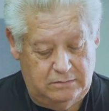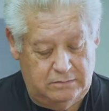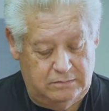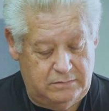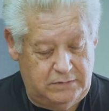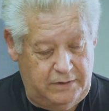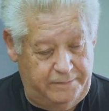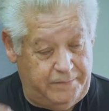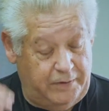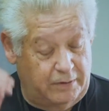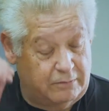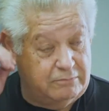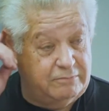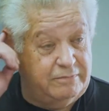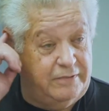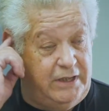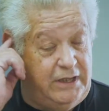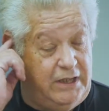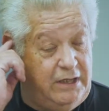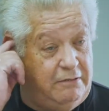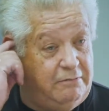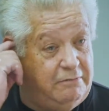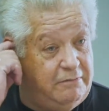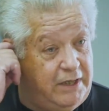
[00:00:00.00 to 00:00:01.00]
If you're
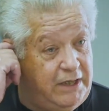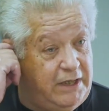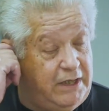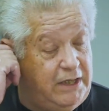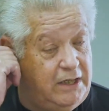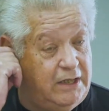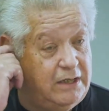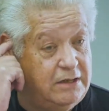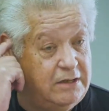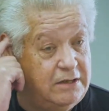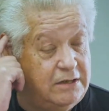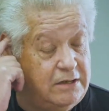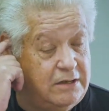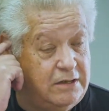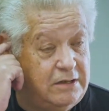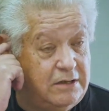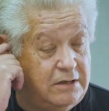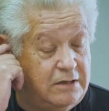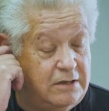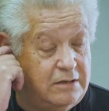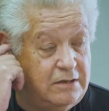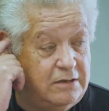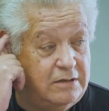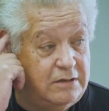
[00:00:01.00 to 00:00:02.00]
really
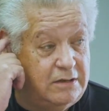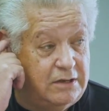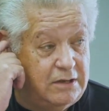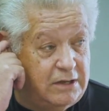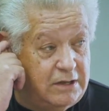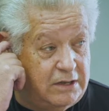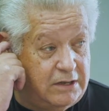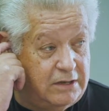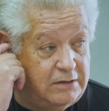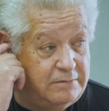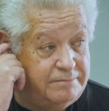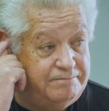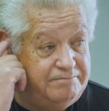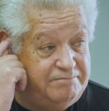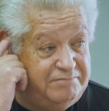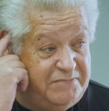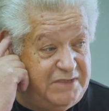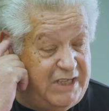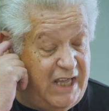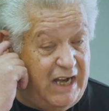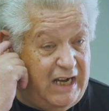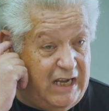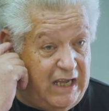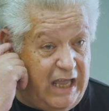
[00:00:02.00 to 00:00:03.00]

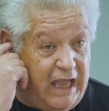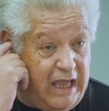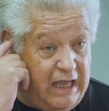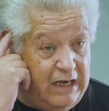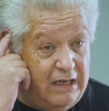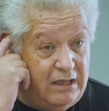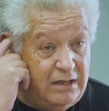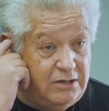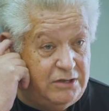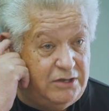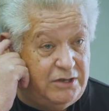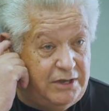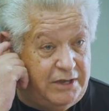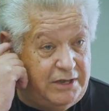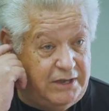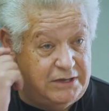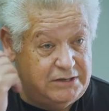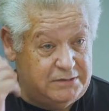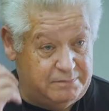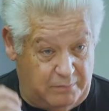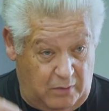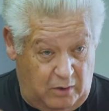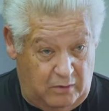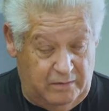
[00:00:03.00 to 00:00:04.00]
dedicated to
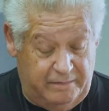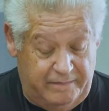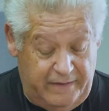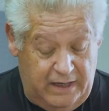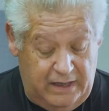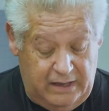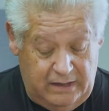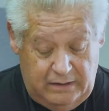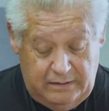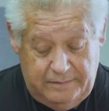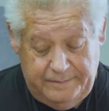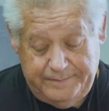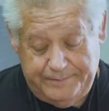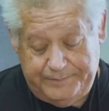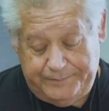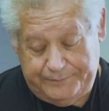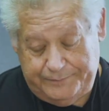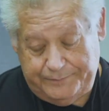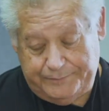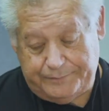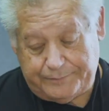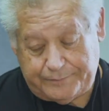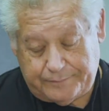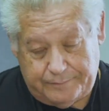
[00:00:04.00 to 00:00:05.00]
this, motivated,
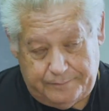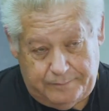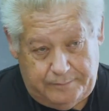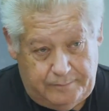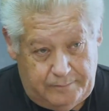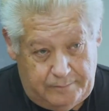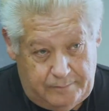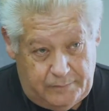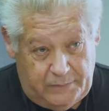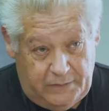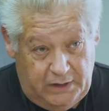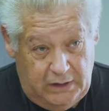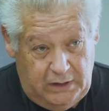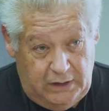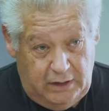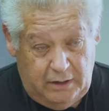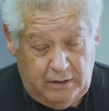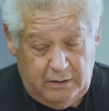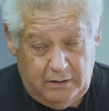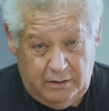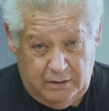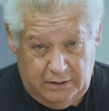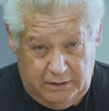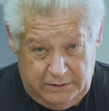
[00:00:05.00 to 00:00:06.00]

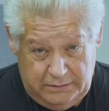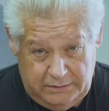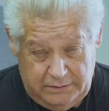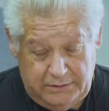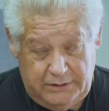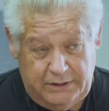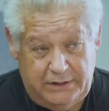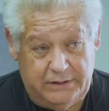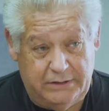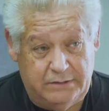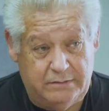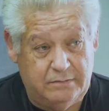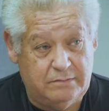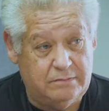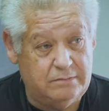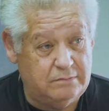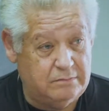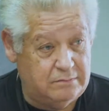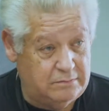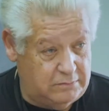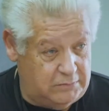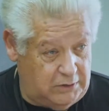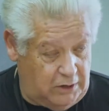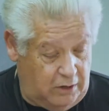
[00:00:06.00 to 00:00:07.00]
here in
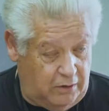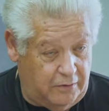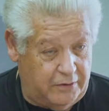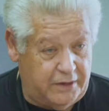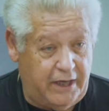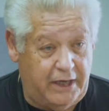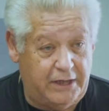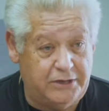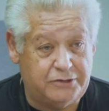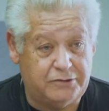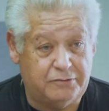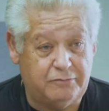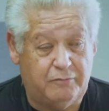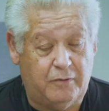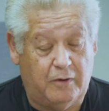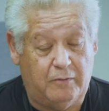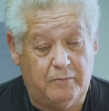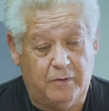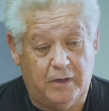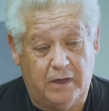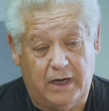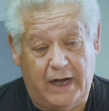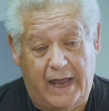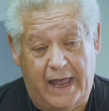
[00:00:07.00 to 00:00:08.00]
the location where
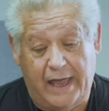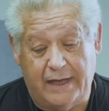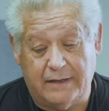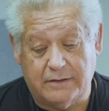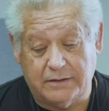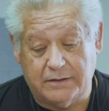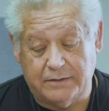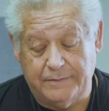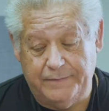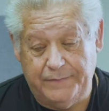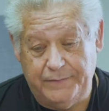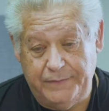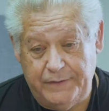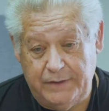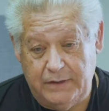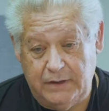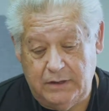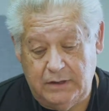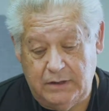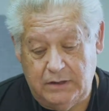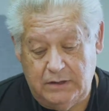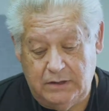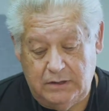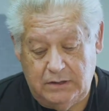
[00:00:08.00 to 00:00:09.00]
we're at,
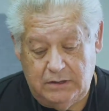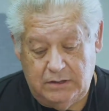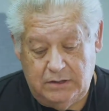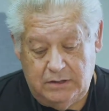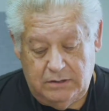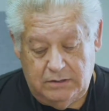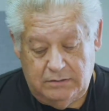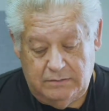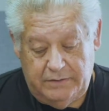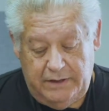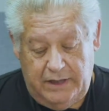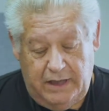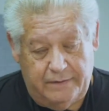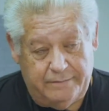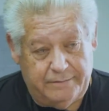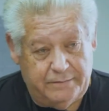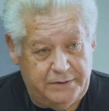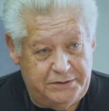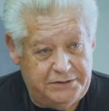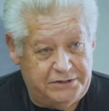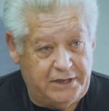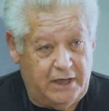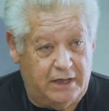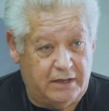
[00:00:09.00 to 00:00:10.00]
we have a
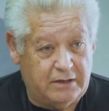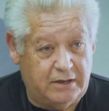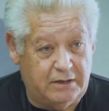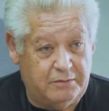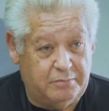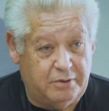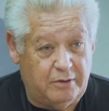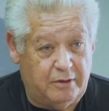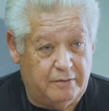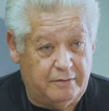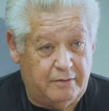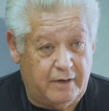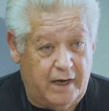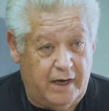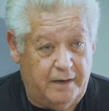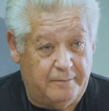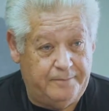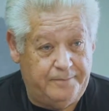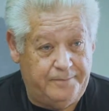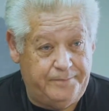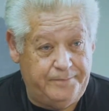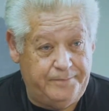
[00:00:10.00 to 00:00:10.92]
recycling program.